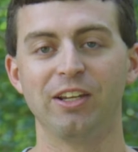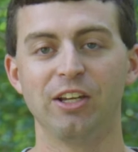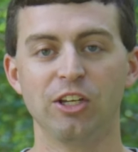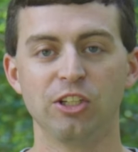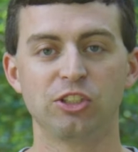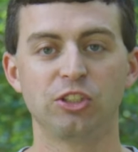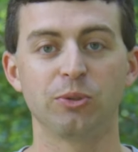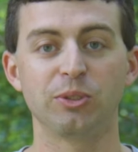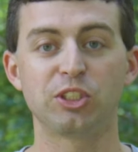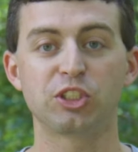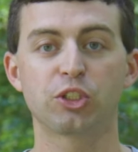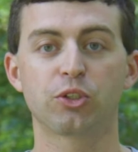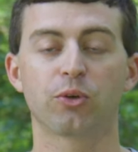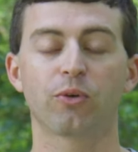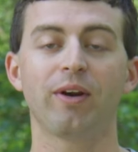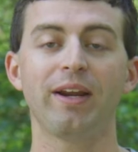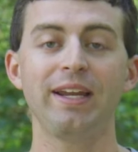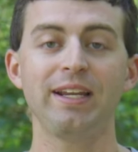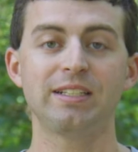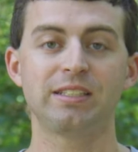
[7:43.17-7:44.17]
So it's
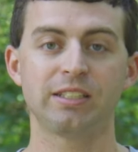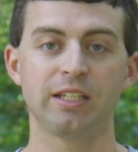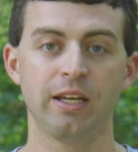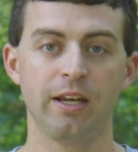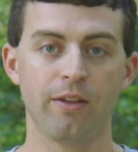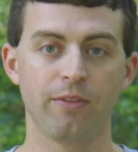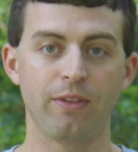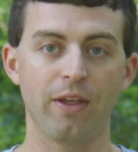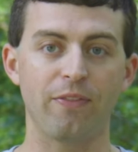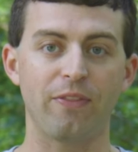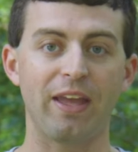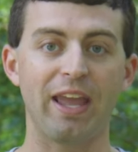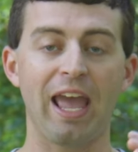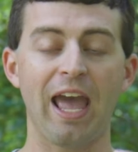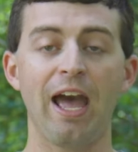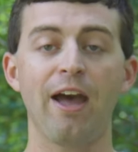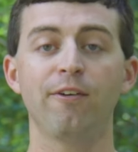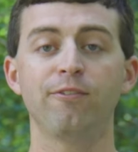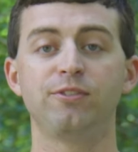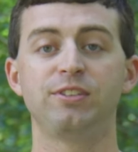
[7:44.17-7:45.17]
great that they
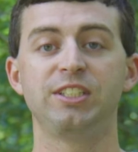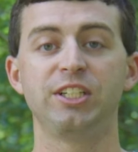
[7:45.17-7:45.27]
have